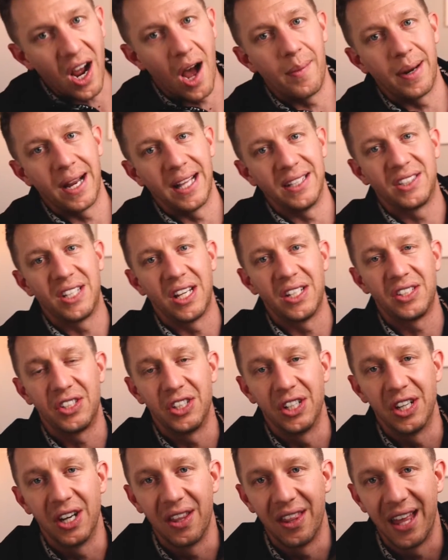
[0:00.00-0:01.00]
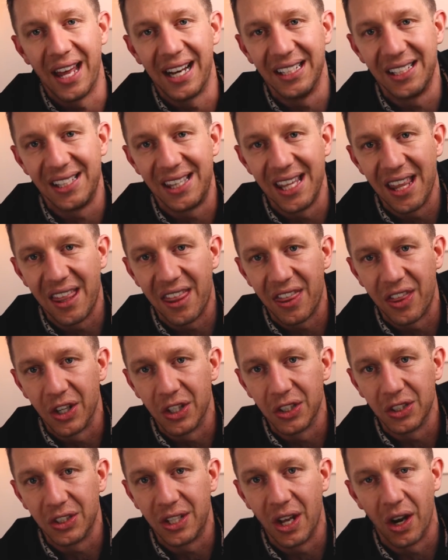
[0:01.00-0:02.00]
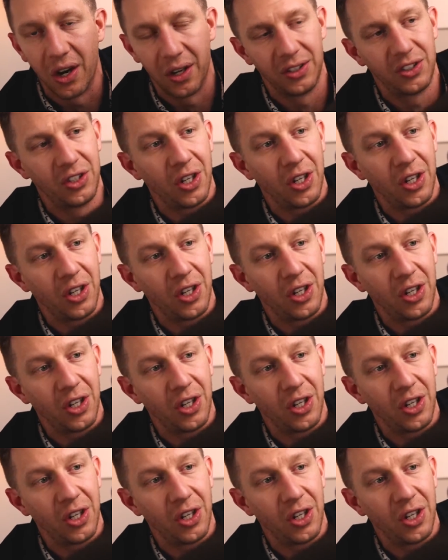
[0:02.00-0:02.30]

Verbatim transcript: common ancestor. That is the Thursday, uh,